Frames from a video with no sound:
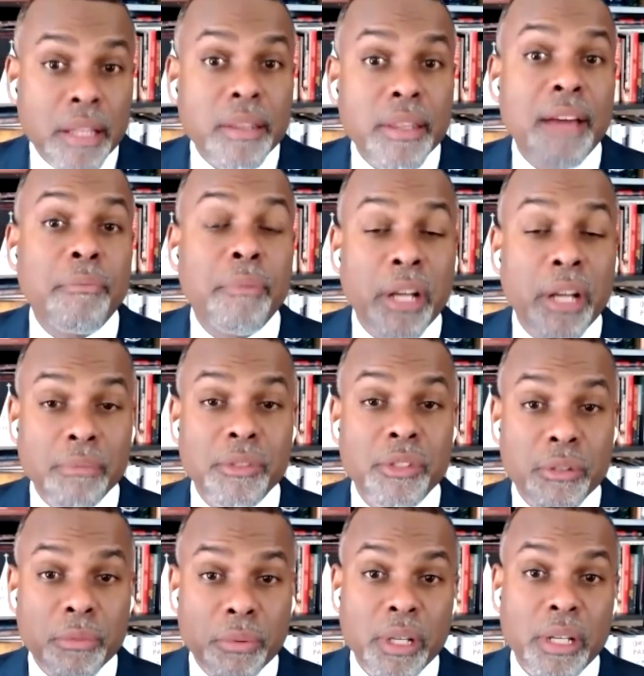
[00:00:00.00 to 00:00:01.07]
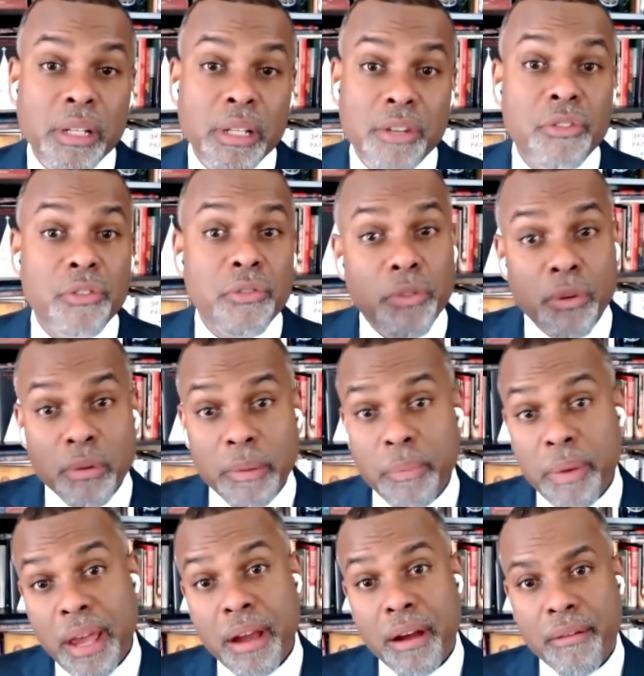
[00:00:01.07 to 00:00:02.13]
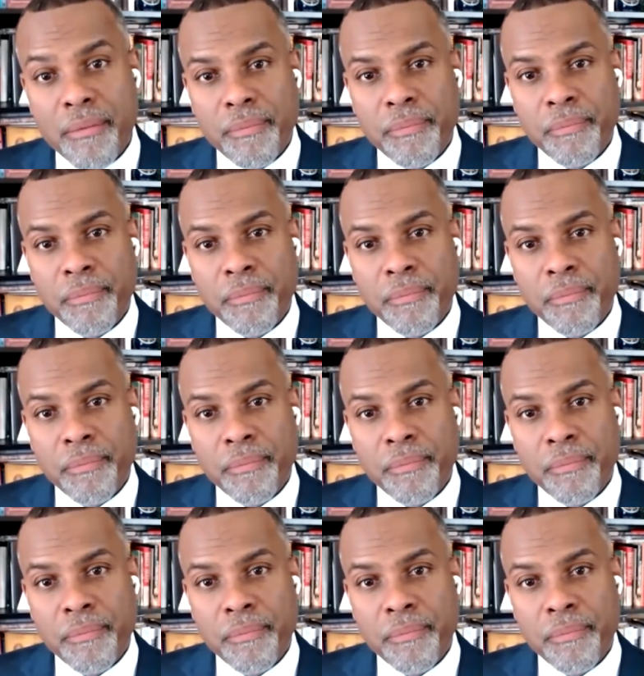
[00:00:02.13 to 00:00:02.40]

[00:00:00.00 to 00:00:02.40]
then that becomes the precondition for repair.